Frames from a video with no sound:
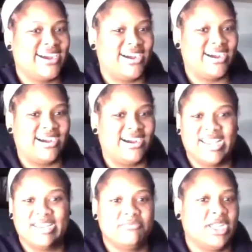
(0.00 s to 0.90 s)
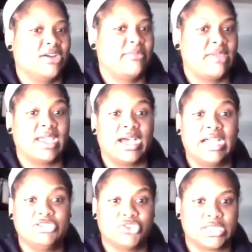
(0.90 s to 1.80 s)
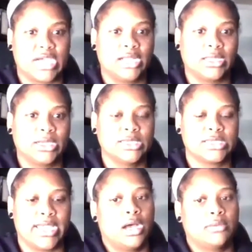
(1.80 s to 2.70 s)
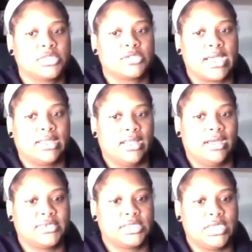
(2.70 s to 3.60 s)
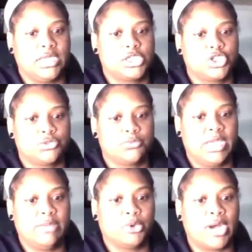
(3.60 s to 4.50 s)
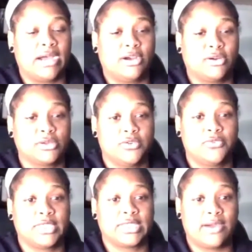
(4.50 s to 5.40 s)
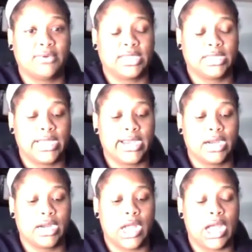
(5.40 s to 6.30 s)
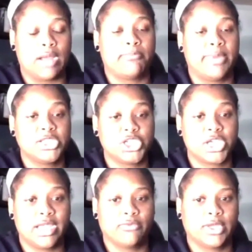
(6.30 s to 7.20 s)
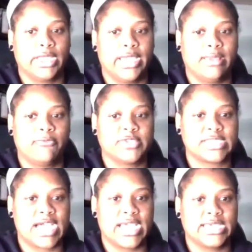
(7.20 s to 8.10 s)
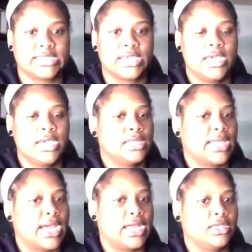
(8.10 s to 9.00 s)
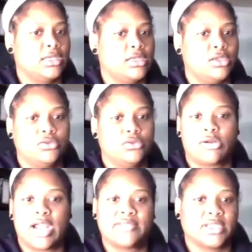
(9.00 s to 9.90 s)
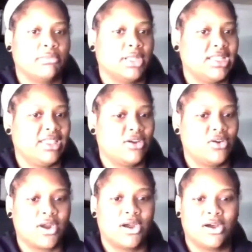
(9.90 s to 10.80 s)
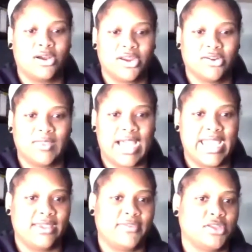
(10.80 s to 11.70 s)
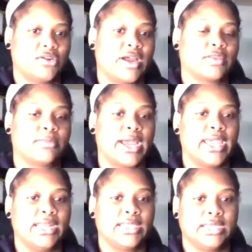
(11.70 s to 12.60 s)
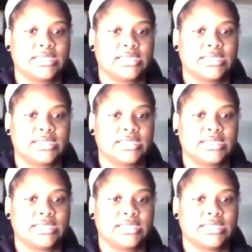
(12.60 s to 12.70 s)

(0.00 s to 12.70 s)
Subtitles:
on maybe $100. So I love to teach people how to fit that within their budget and really emphasize that you don't have to completely overhaul your life. You don't have to buy anything